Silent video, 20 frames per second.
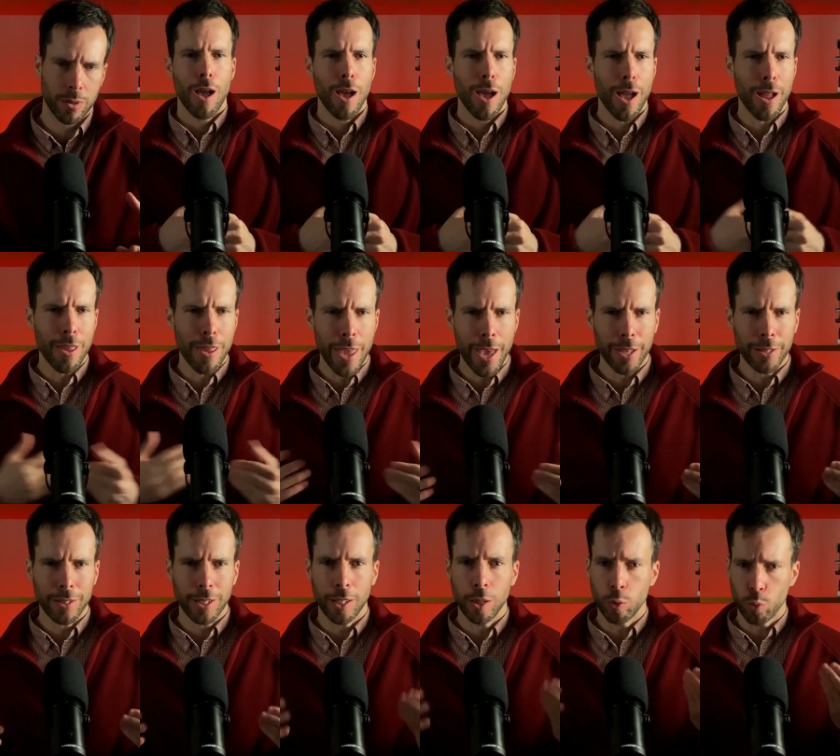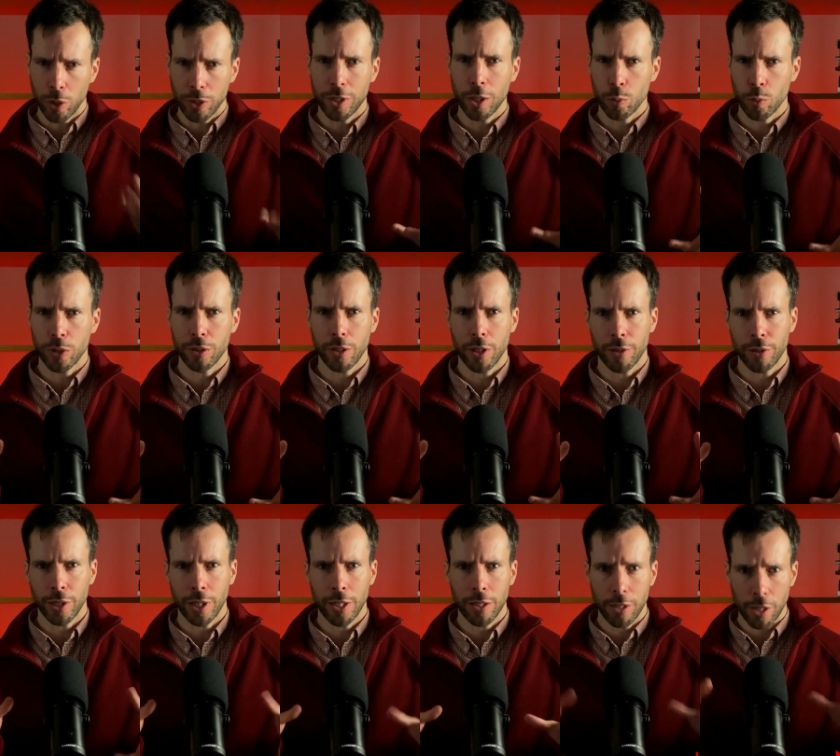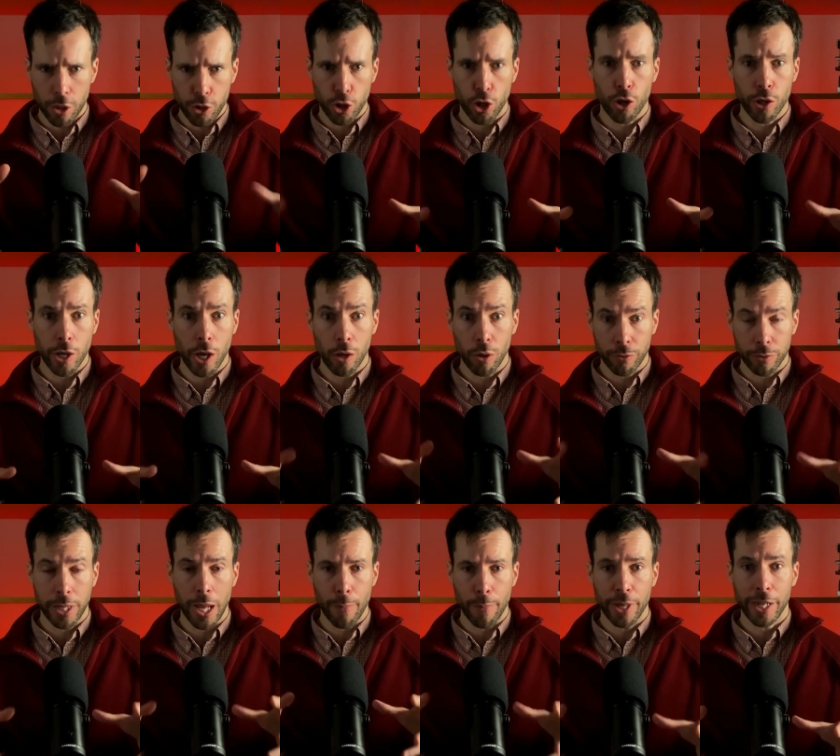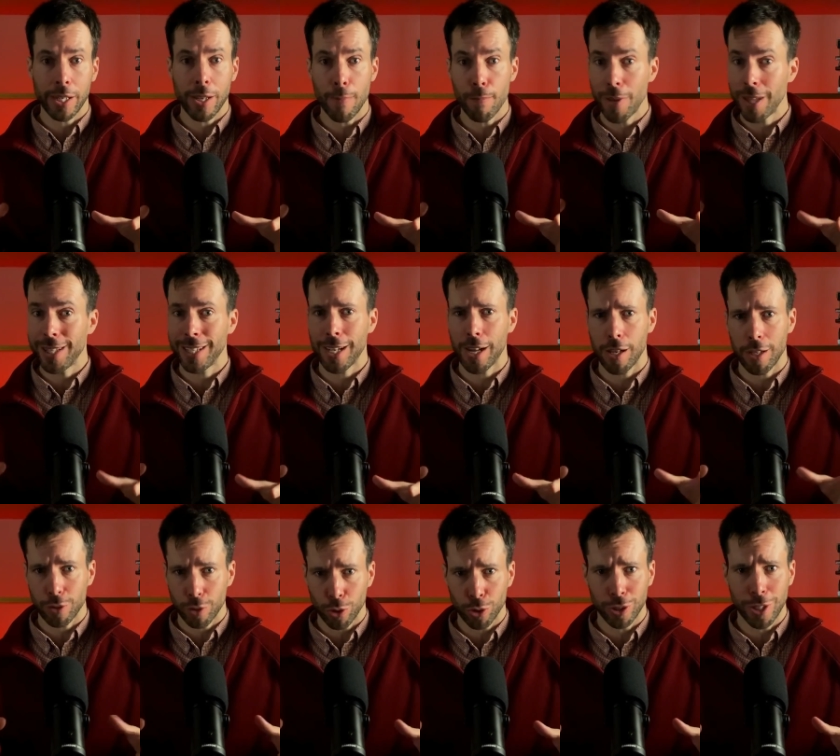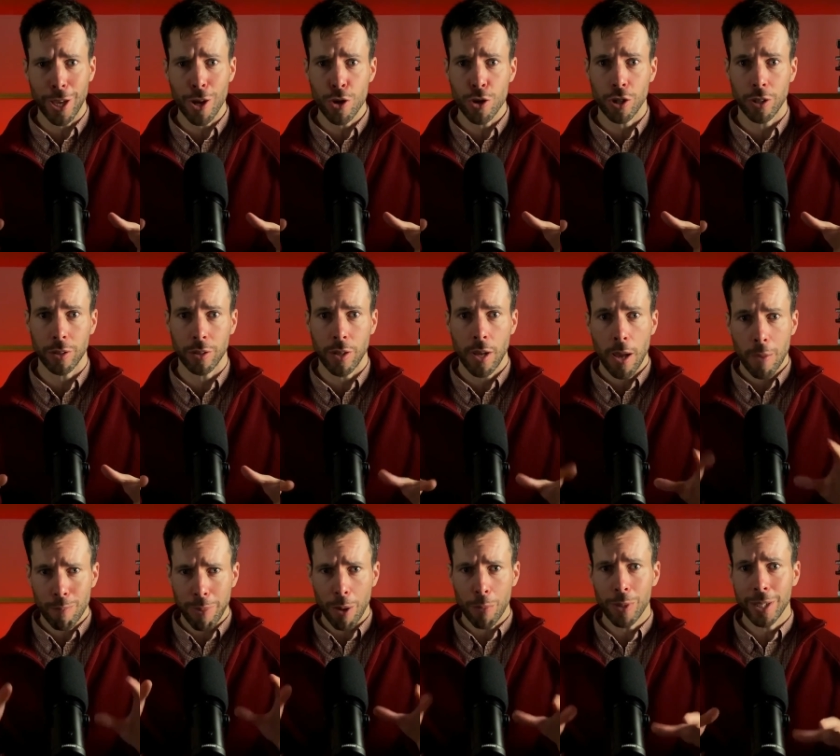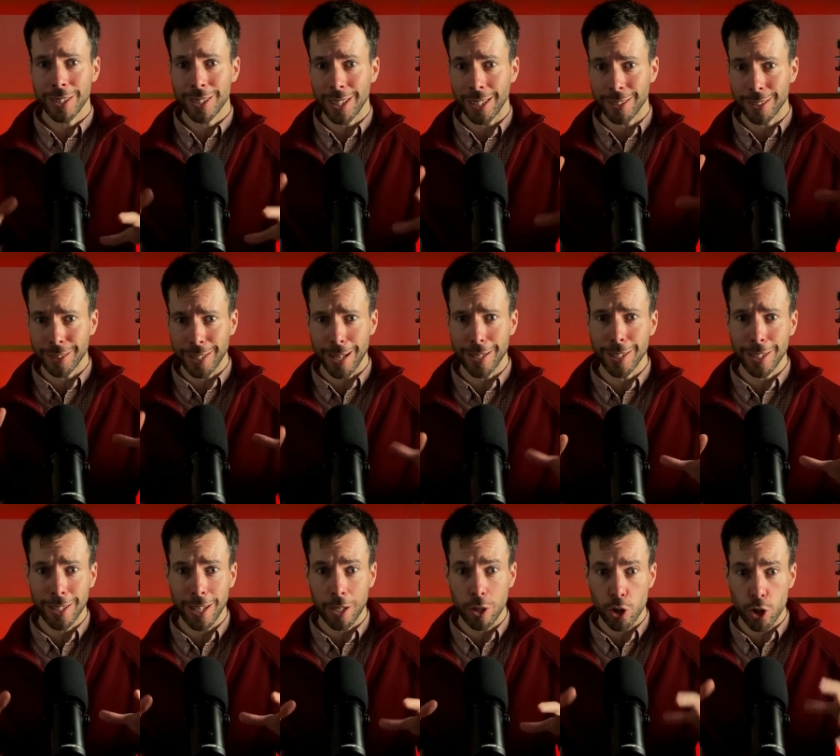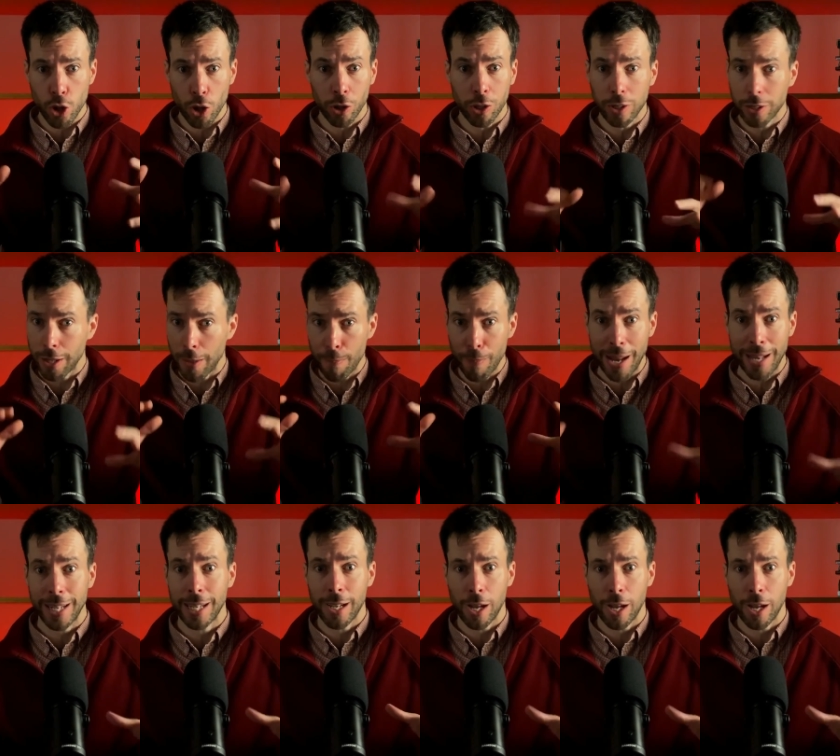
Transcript: And yet, in 2023, the Journal of the American Medical Association published a study that shocked the medical